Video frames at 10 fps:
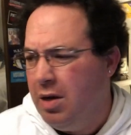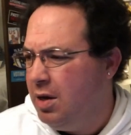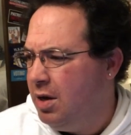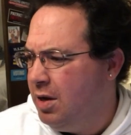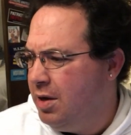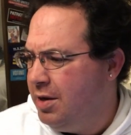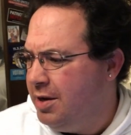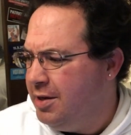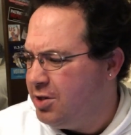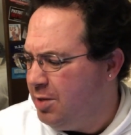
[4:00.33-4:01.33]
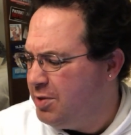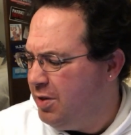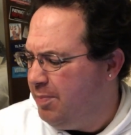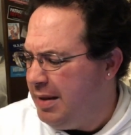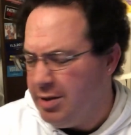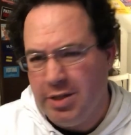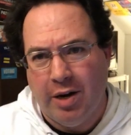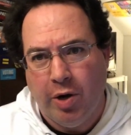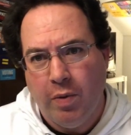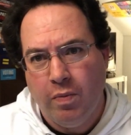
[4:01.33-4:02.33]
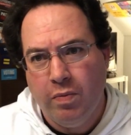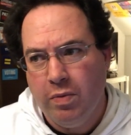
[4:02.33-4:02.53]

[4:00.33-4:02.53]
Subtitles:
In terms of the military,